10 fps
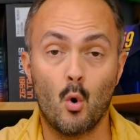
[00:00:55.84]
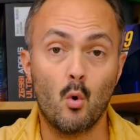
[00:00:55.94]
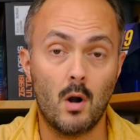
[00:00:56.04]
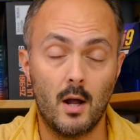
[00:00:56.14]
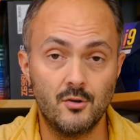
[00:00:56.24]

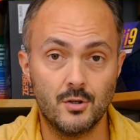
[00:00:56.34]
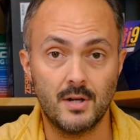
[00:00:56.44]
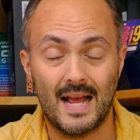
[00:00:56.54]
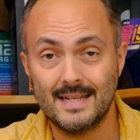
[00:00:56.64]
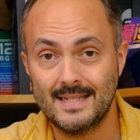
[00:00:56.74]
or
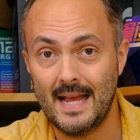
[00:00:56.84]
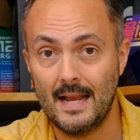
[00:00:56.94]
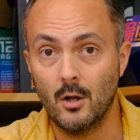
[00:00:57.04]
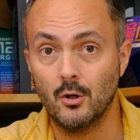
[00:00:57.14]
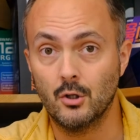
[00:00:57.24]

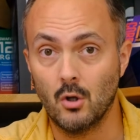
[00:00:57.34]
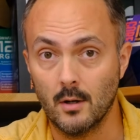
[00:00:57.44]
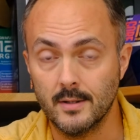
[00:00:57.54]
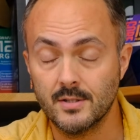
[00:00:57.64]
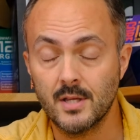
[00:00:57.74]

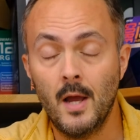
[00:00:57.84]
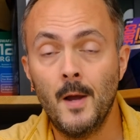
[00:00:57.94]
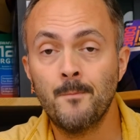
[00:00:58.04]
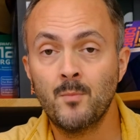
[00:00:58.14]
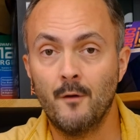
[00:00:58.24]
$110
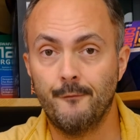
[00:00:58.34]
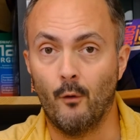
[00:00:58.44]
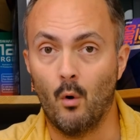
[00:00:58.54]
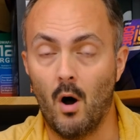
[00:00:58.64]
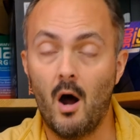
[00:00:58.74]

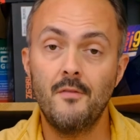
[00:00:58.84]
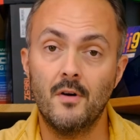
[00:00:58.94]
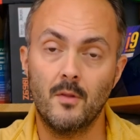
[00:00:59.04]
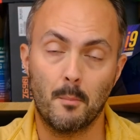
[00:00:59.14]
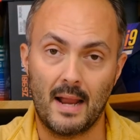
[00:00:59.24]
for
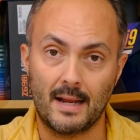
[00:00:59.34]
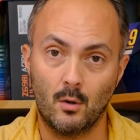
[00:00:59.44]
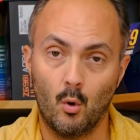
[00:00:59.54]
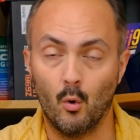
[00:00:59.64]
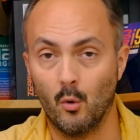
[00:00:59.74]
either the black
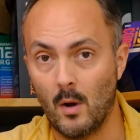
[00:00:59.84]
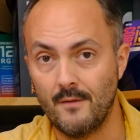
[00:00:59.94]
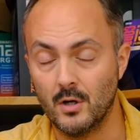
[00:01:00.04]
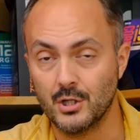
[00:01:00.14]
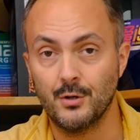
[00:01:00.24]
or the white
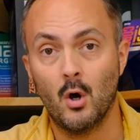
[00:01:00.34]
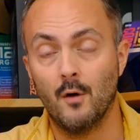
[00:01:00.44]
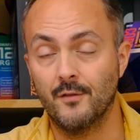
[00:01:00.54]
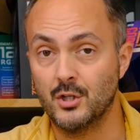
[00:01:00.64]
version of the